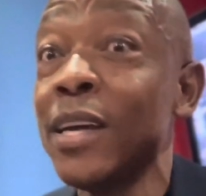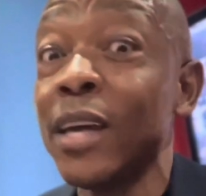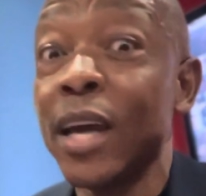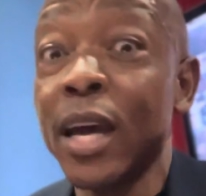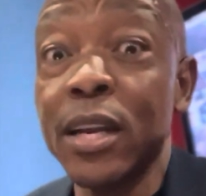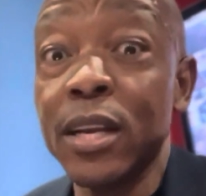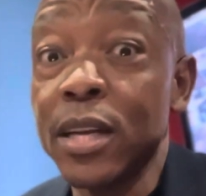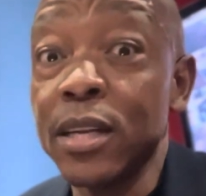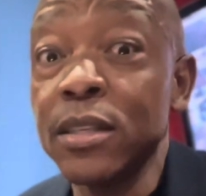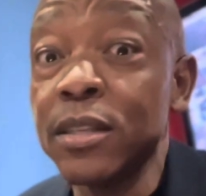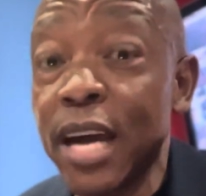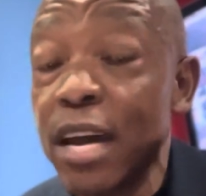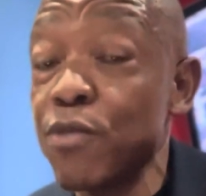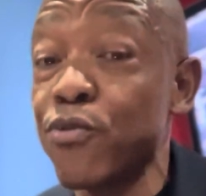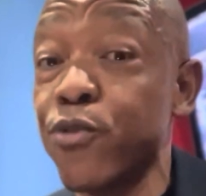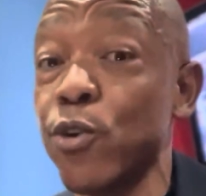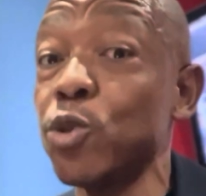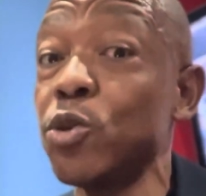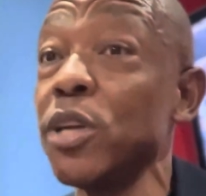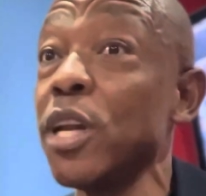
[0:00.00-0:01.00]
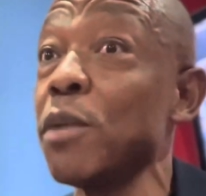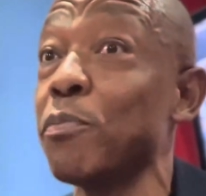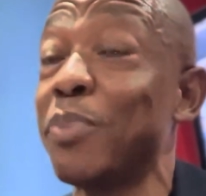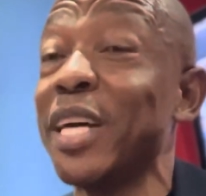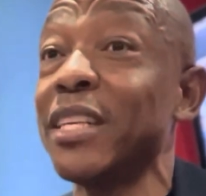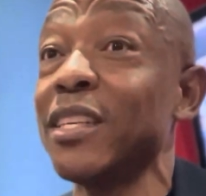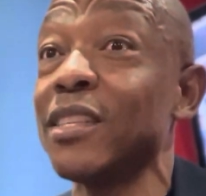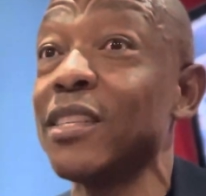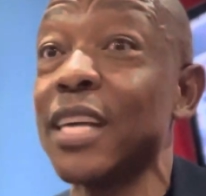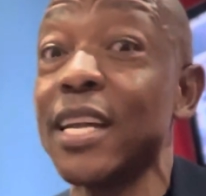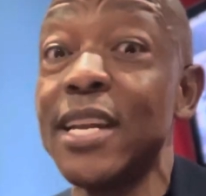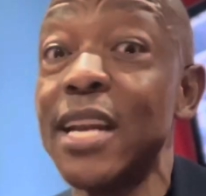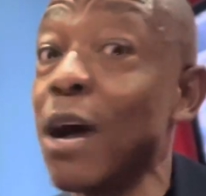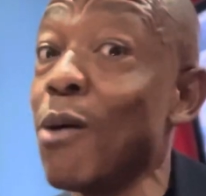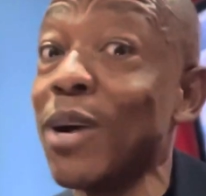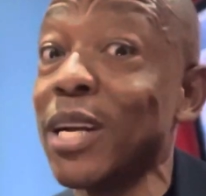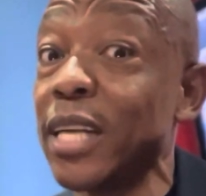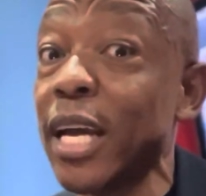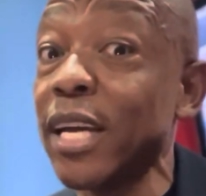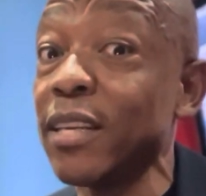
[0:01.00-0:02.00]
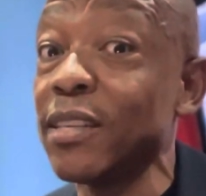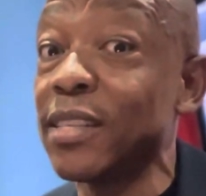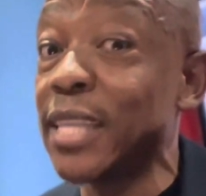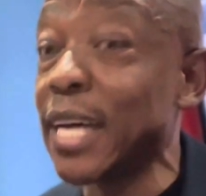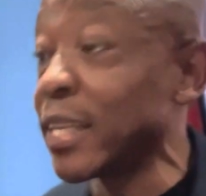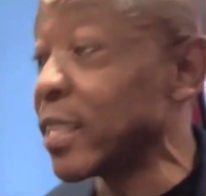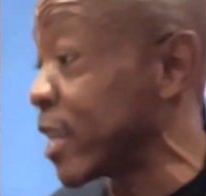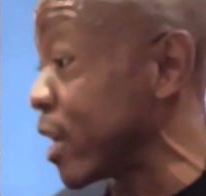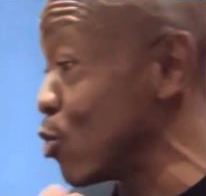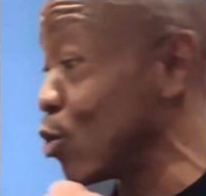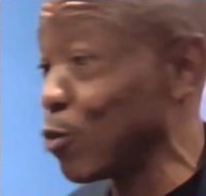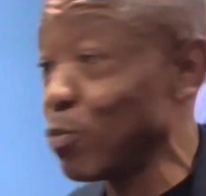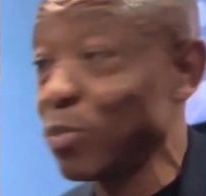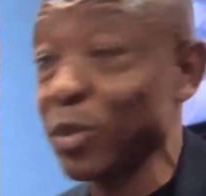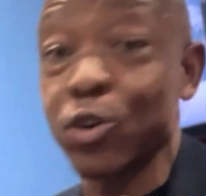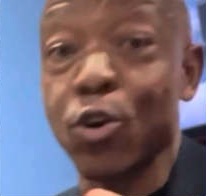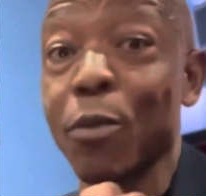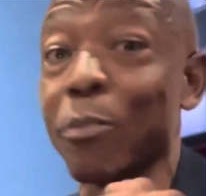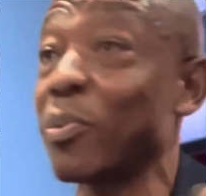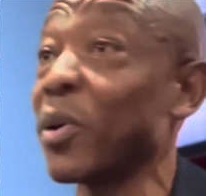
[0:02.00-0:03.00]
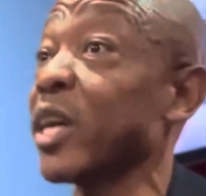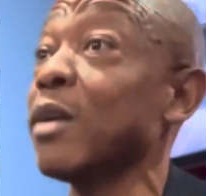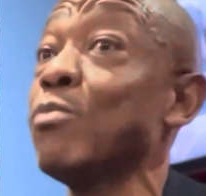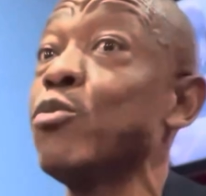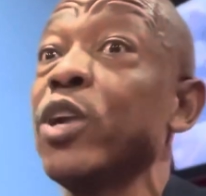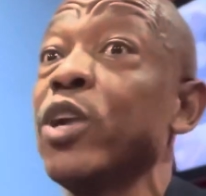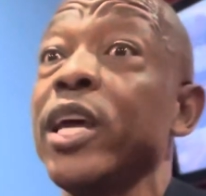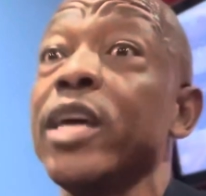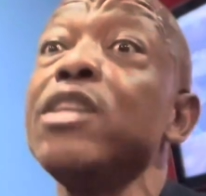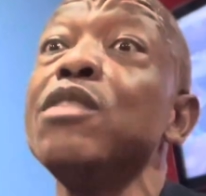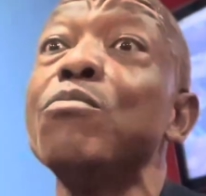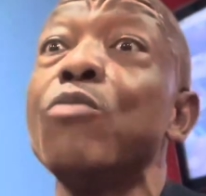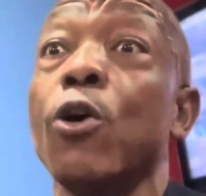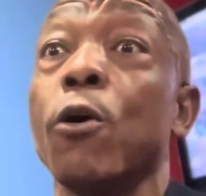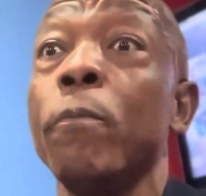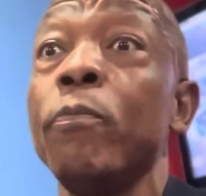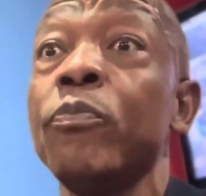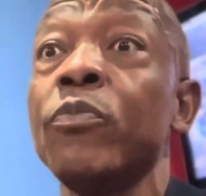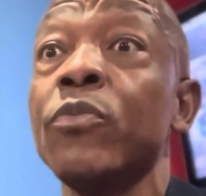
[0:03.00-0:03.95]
And the unfortunate part is that nowadays that cannot be comparable anymore.